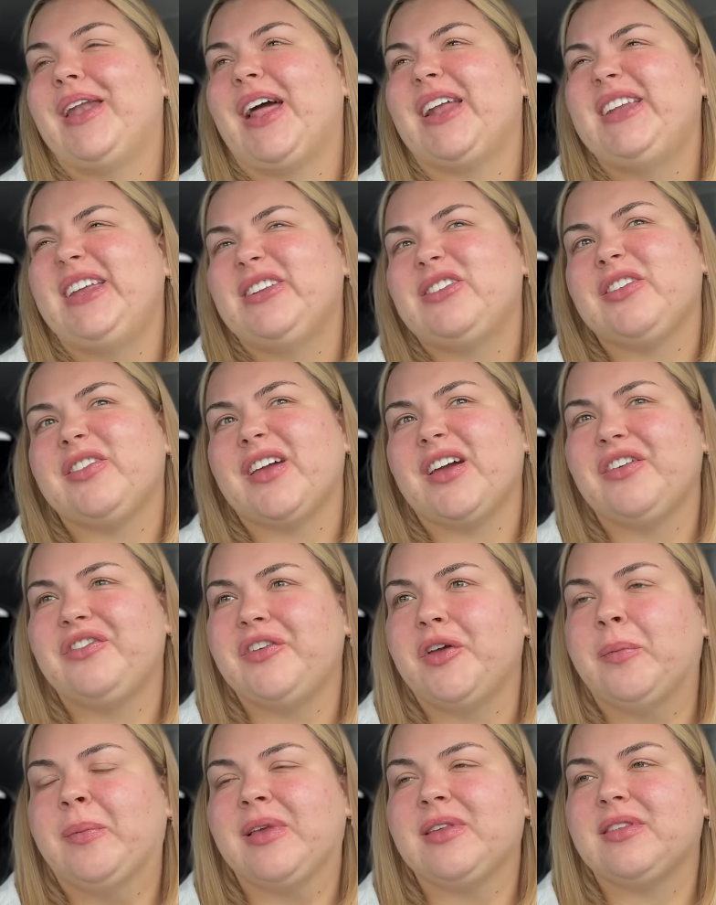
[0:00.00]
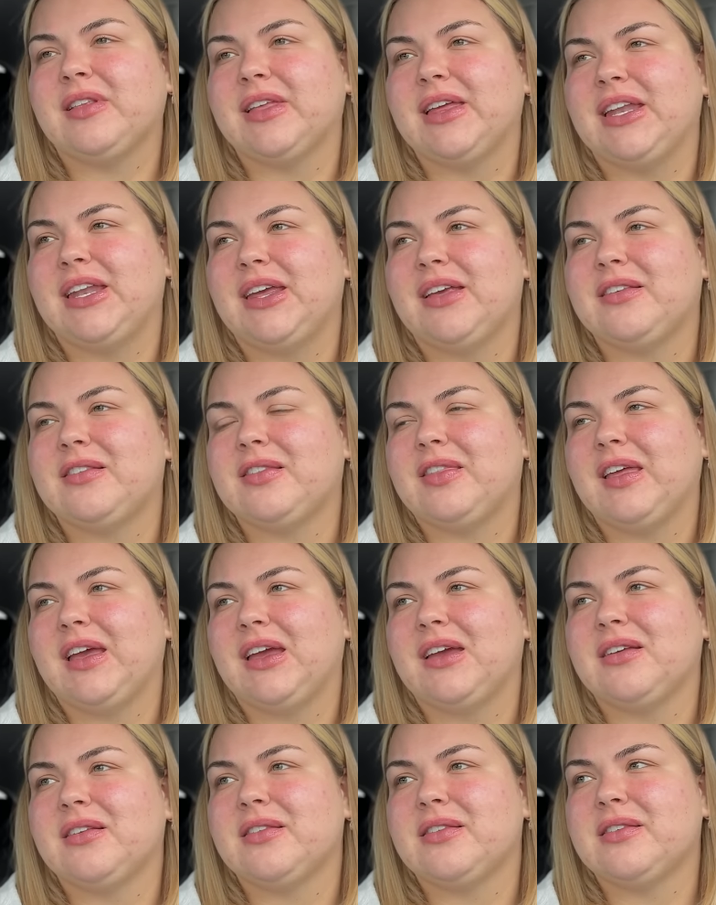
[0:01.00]
I need just like a few miscellaneous
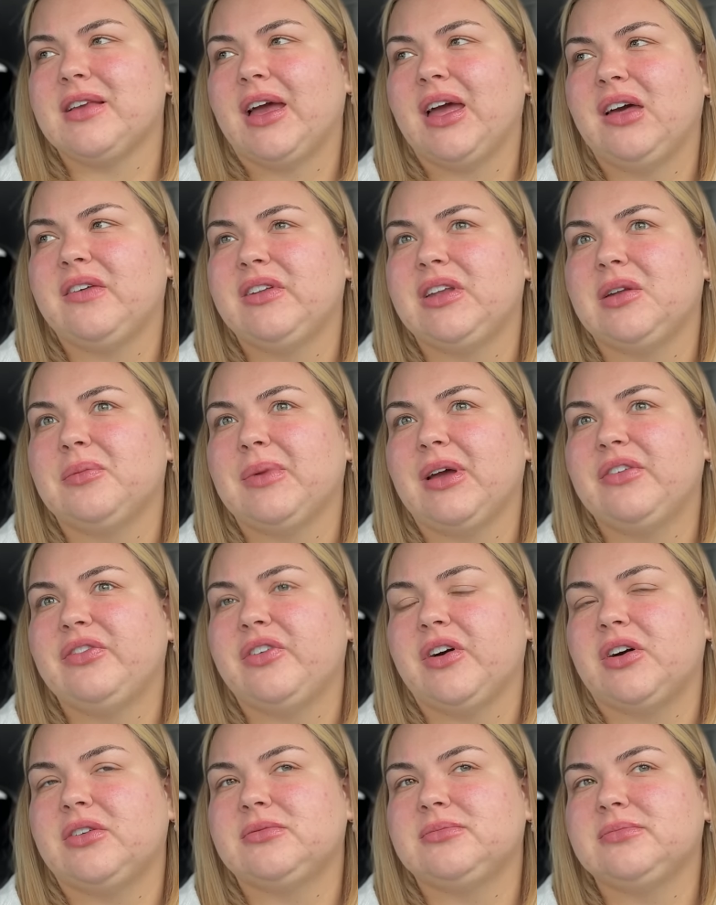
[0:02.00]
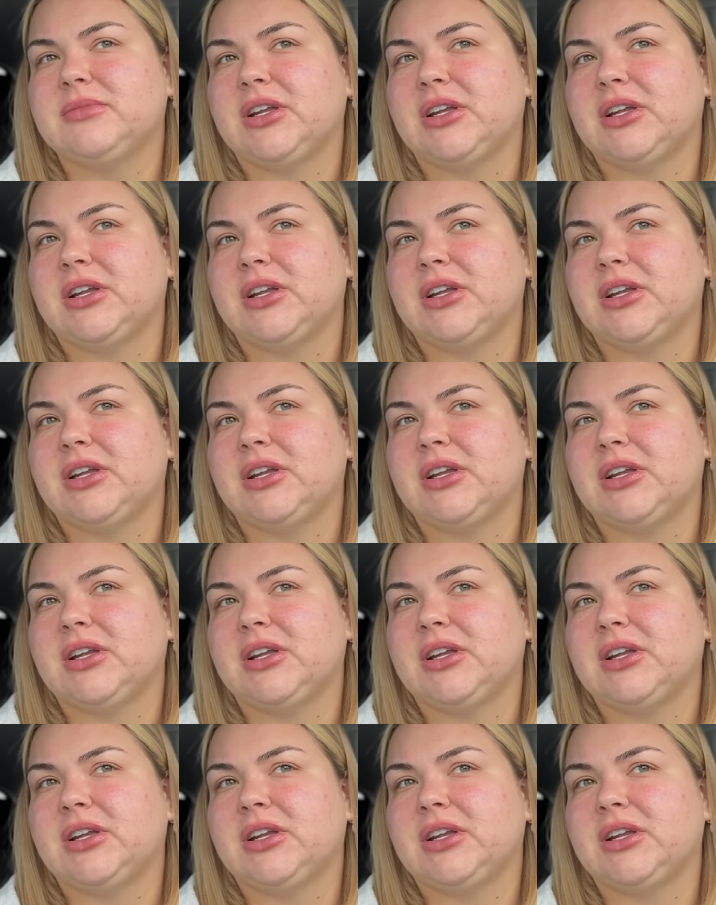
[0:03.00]
things. I have it in my phone.